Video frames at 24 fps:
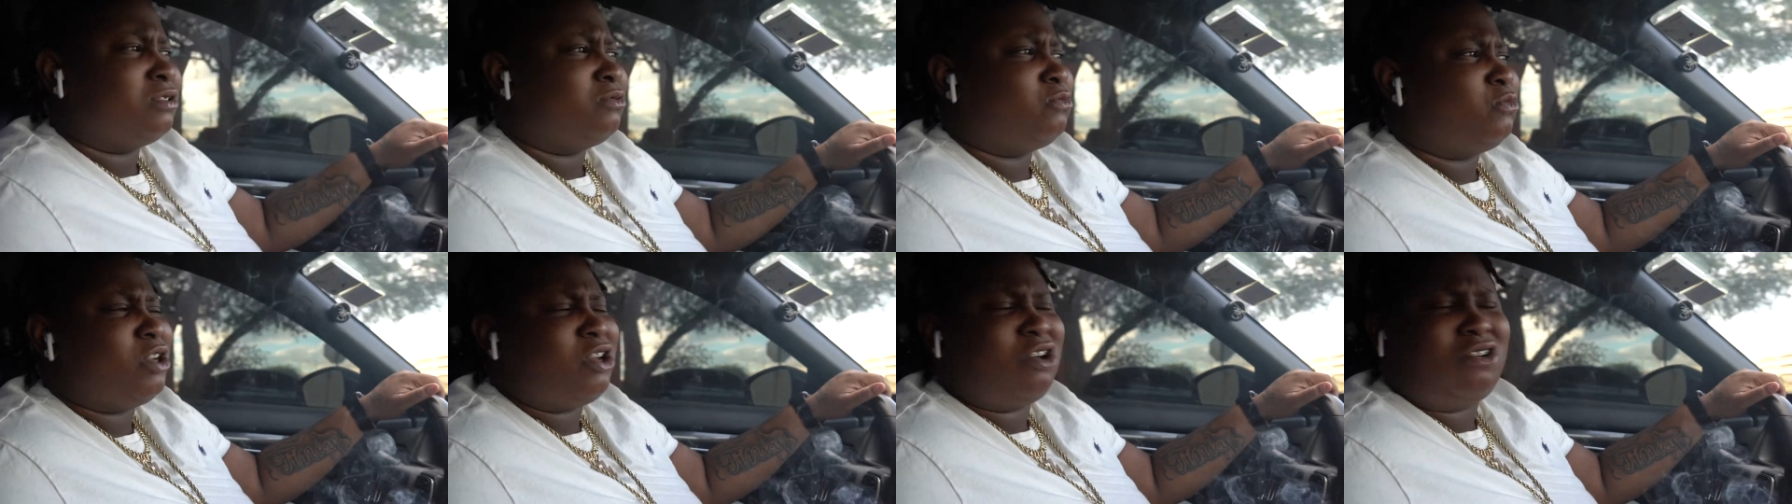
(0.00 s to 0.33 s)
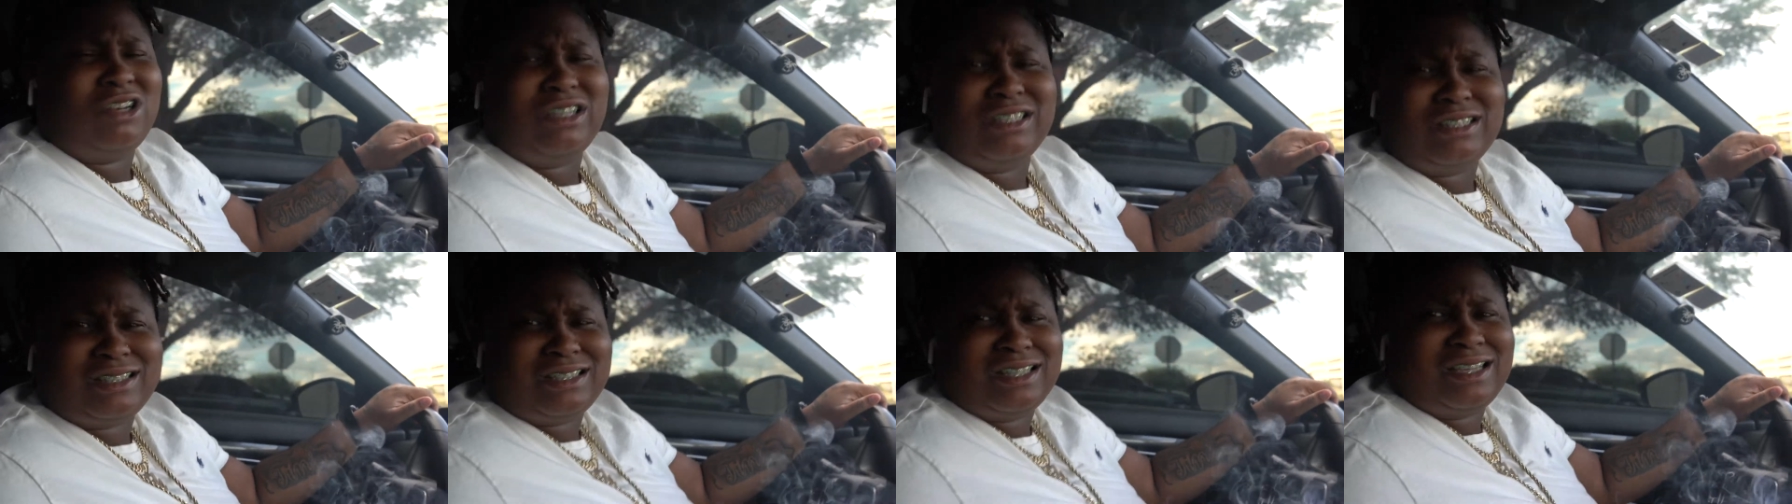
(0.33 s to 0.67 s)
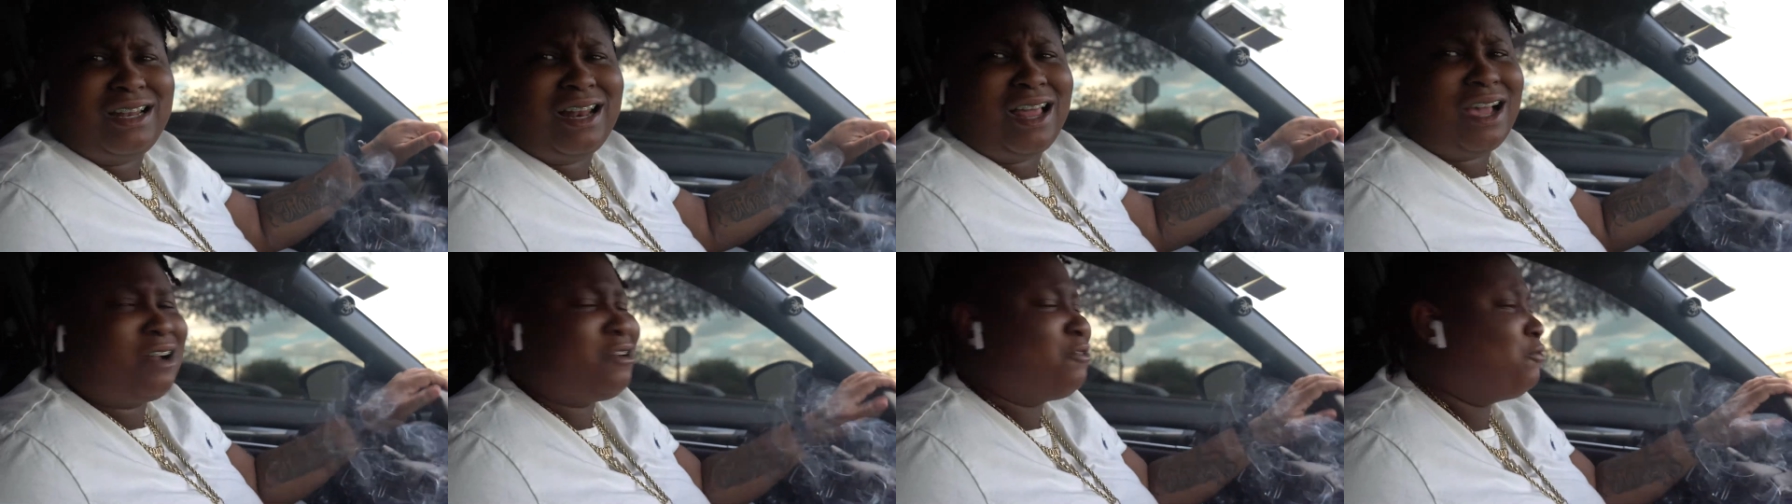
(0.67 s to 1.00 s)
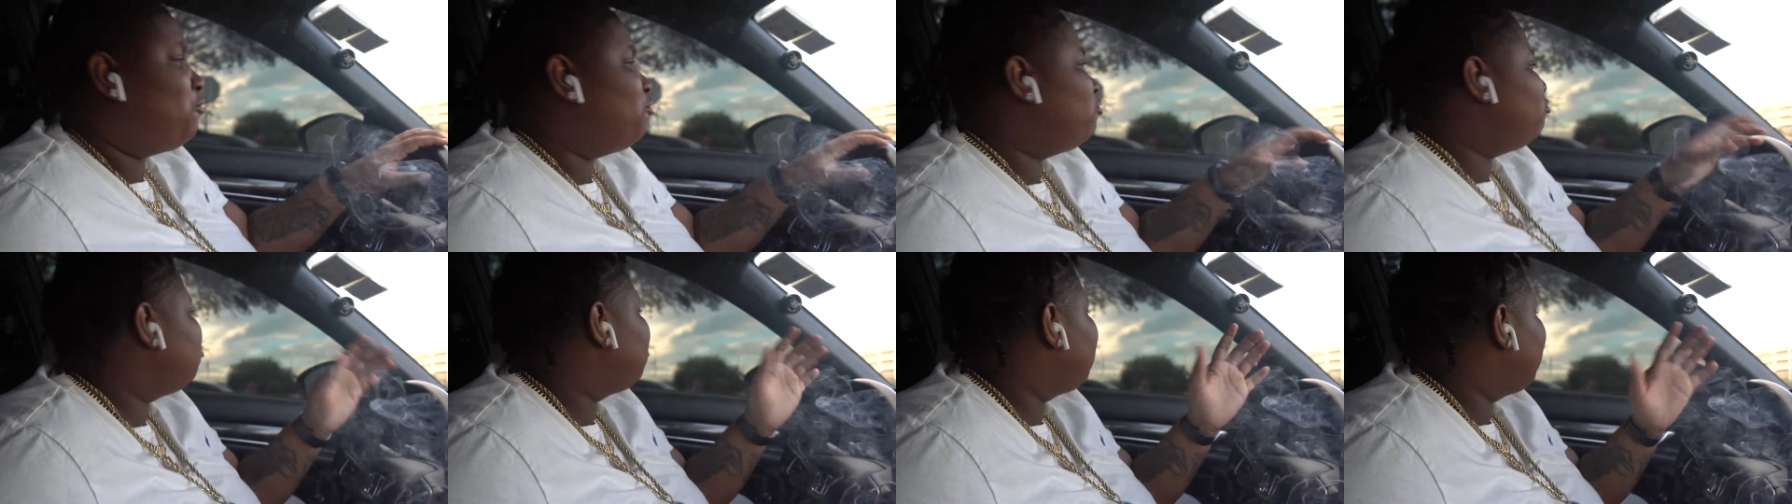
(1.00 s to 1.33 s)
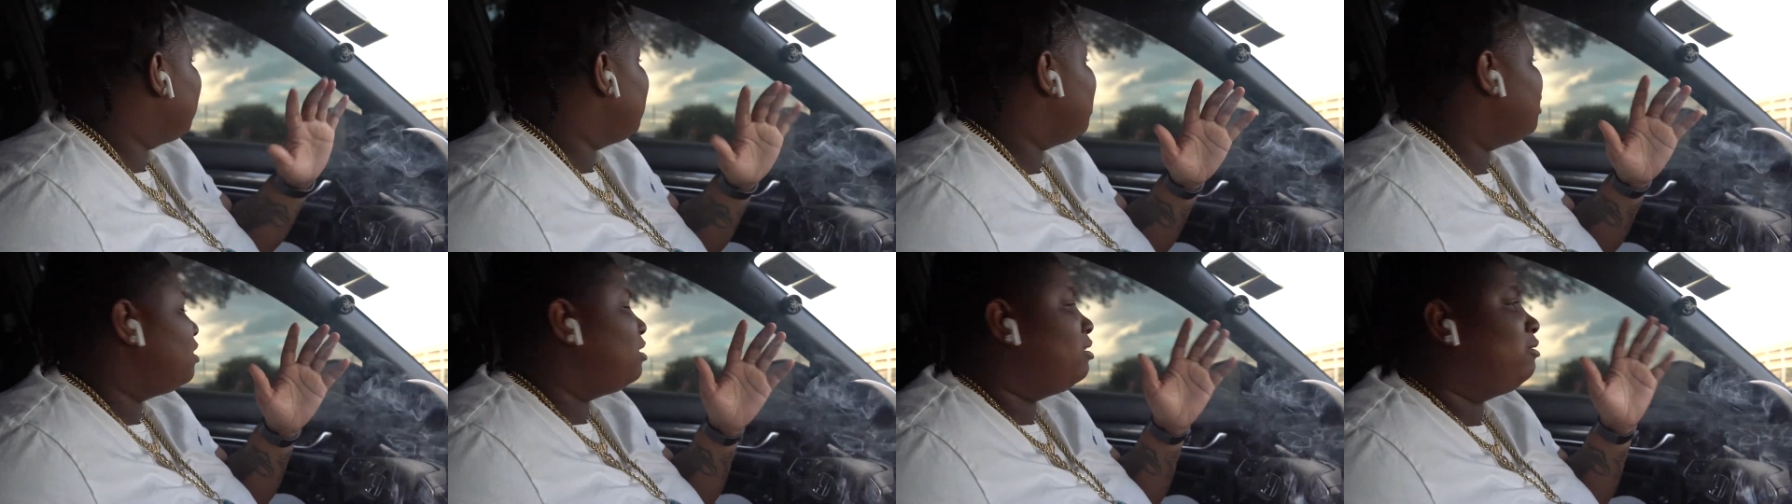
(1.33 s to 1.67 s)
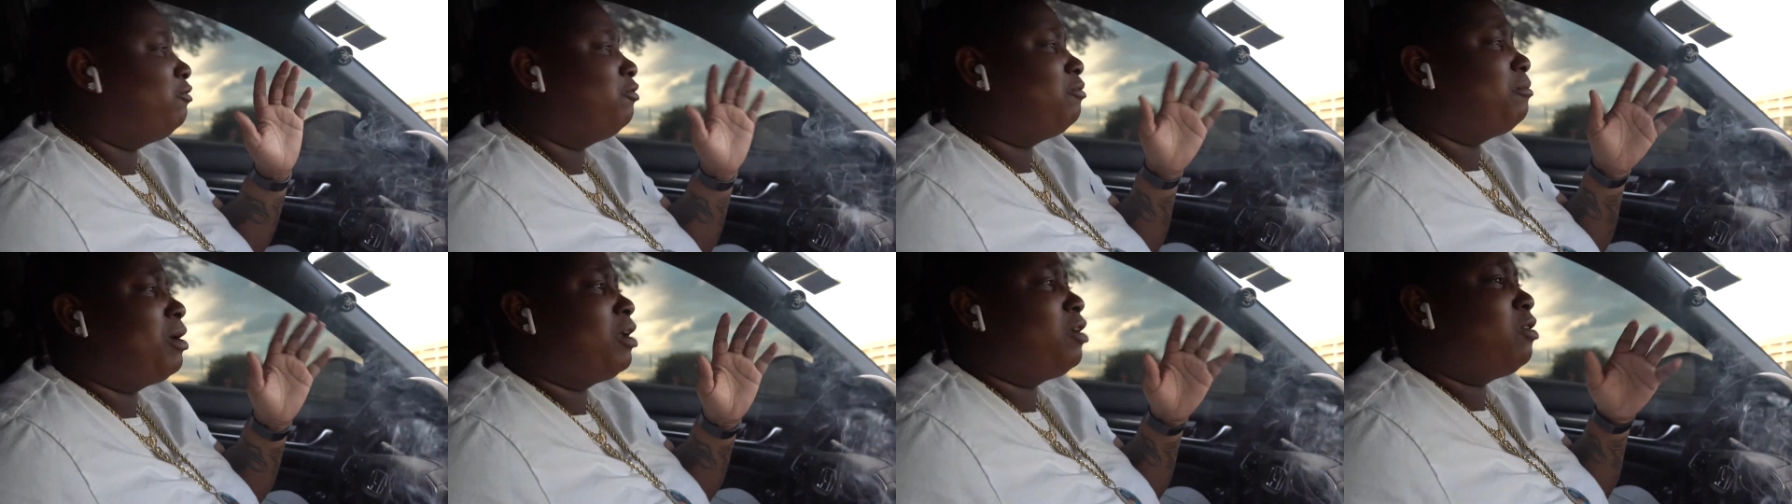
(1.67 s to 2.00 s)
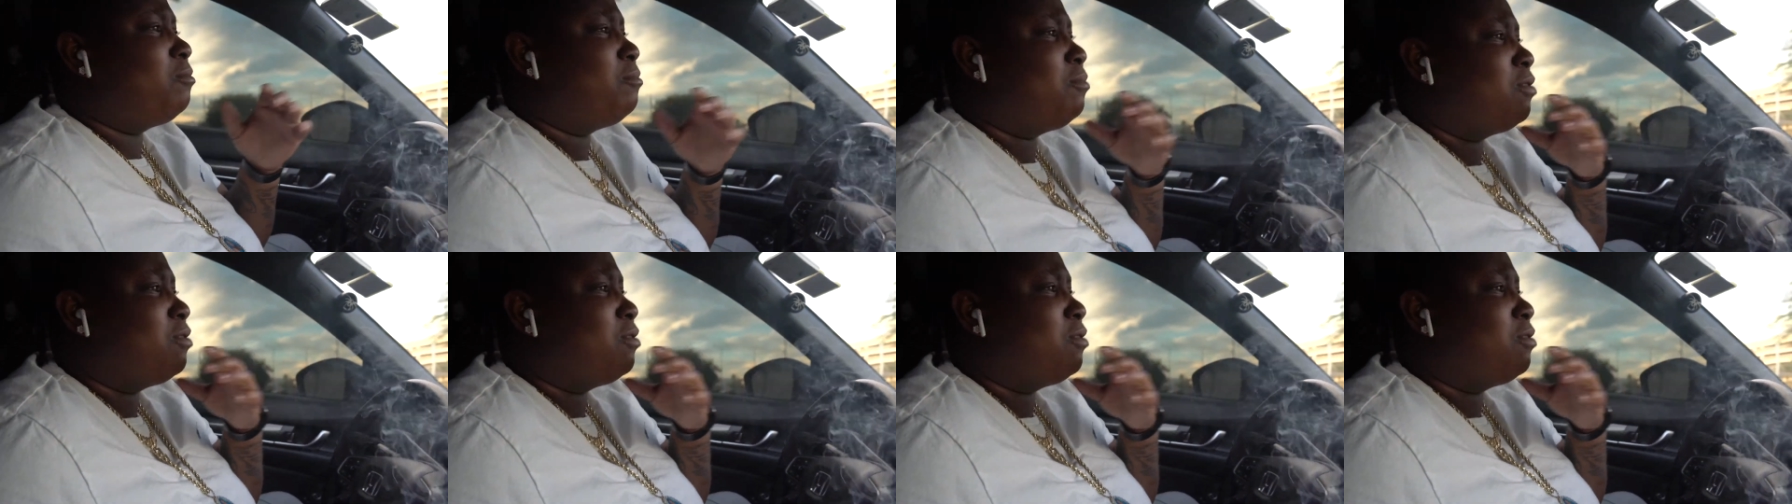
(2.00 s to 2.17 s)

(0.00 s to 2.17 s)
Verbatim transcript: we only seen like a few things from my little